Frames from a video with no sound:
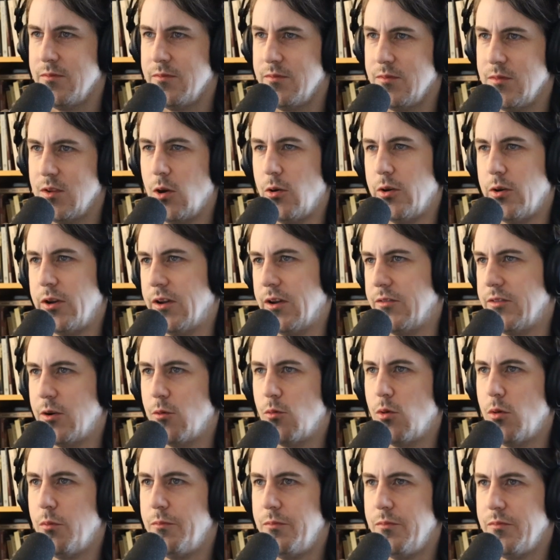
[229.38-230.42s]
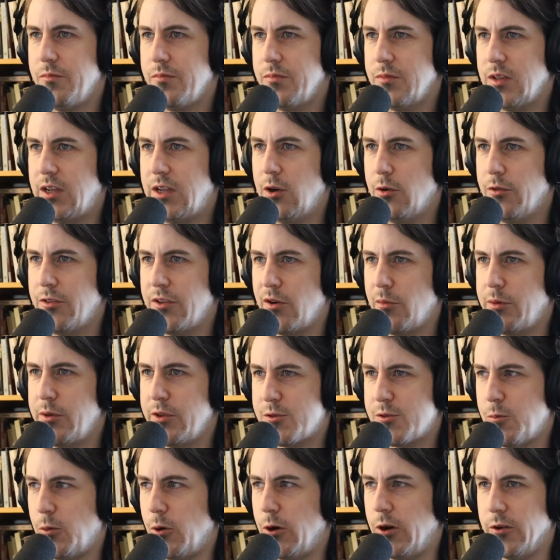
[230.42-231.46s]
Oh yeah, there be
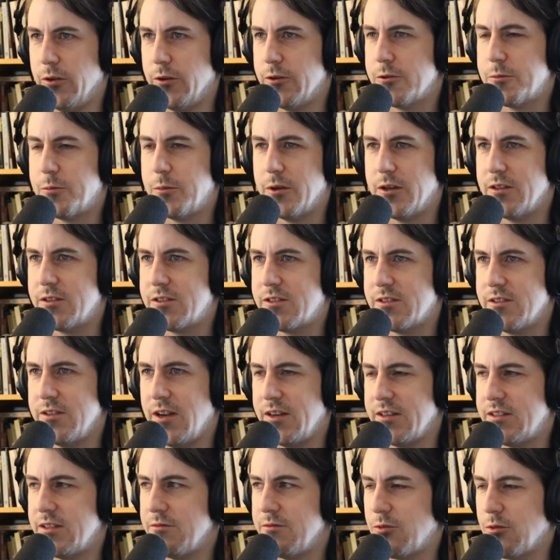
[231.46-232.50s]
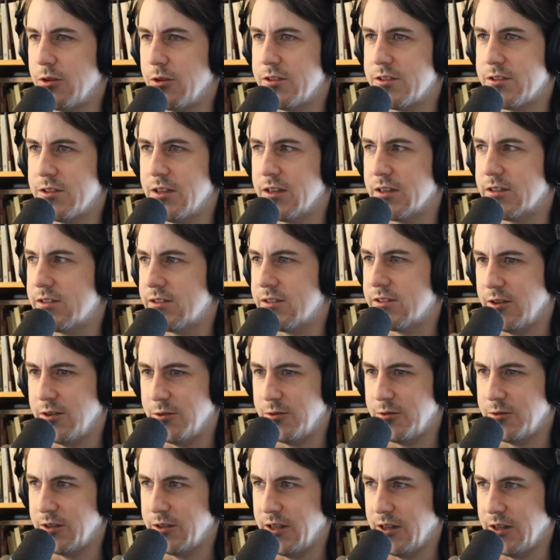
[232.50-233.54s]
spoilers, but it's 1946, so
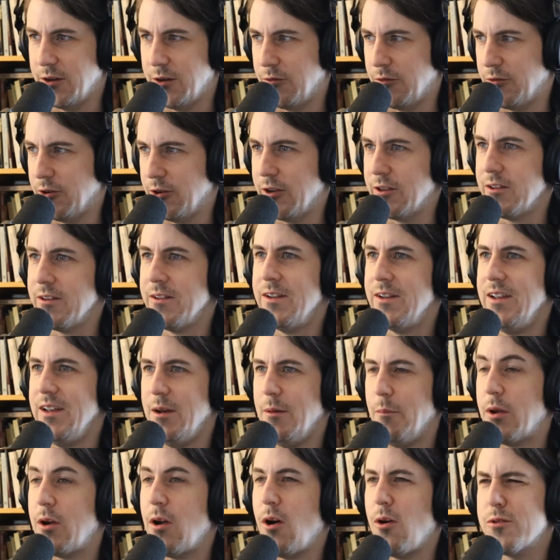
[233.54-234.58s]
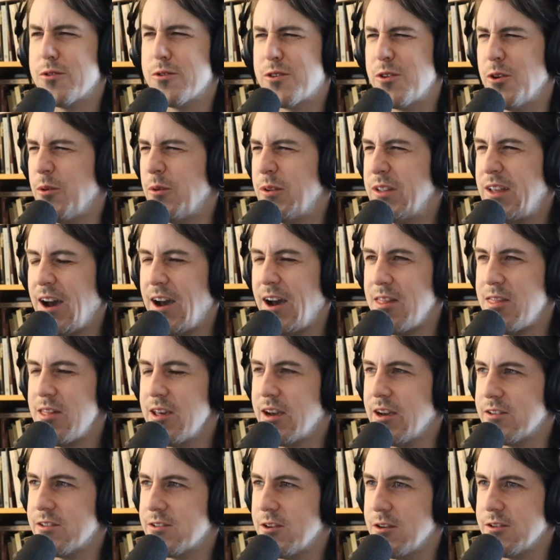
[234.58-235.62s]
get over it. But also, yeah, I think
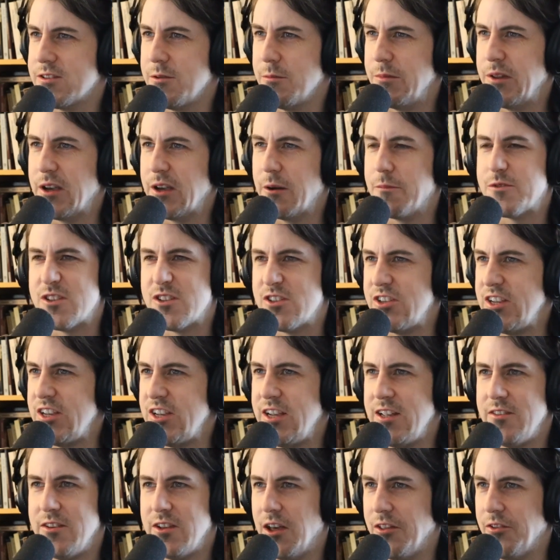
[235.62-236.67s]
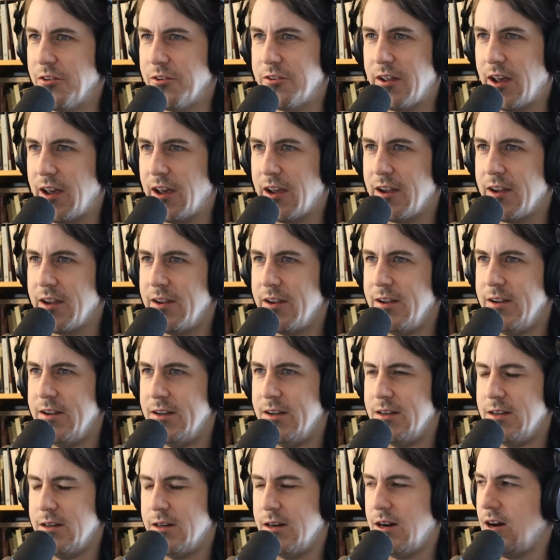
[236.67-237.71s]
I saw something obscene the other day.
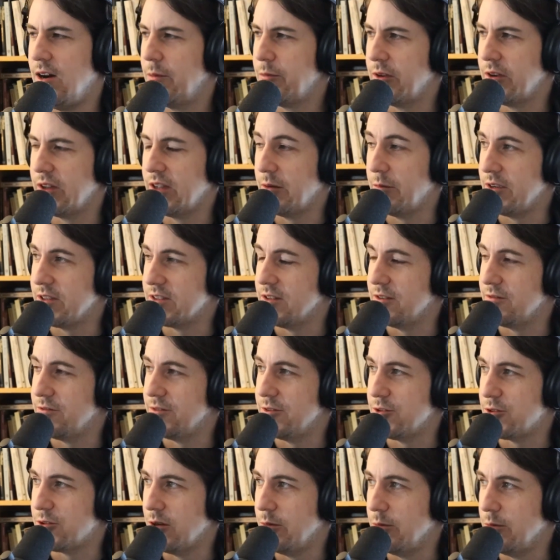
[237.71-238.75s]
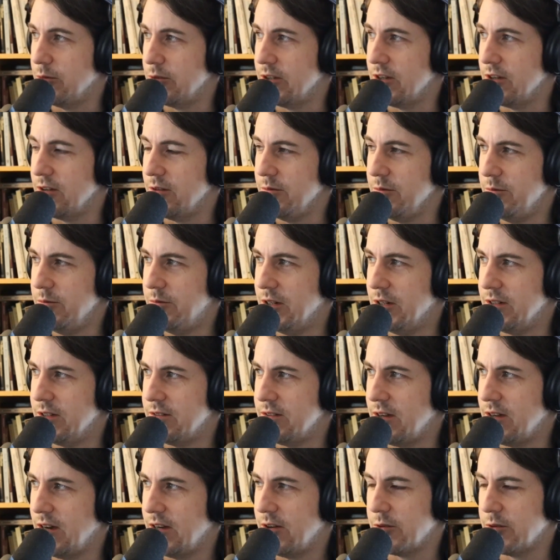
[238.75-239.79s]
I'm going to get myself in trouble here, but I don't